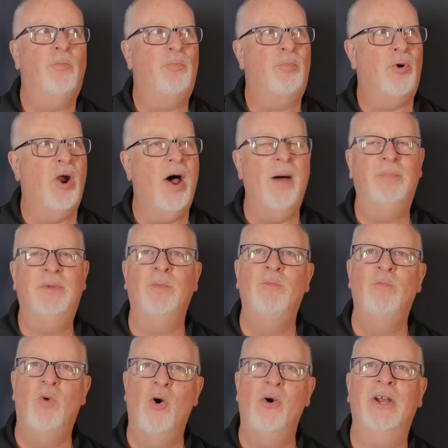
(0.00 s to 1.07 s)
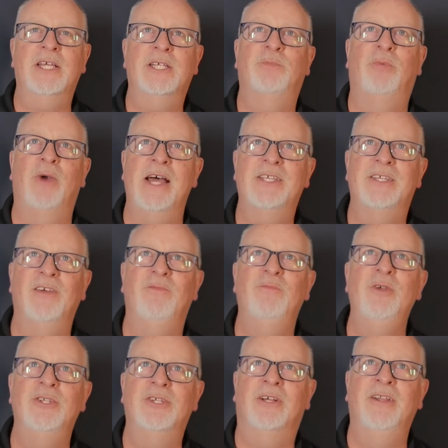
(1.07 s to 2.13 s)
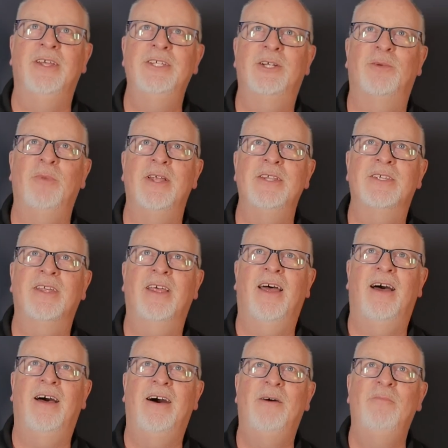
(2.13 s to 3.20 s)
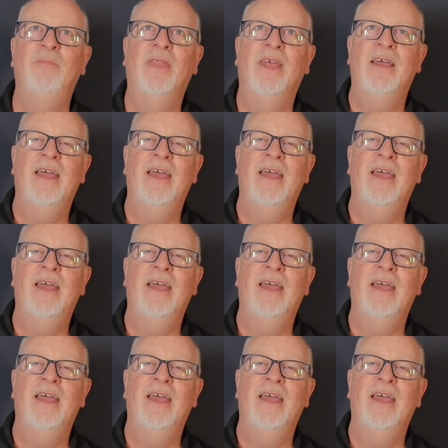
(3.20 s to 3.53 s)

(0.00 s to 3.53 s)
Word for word: prompt more expressive musical instruments um,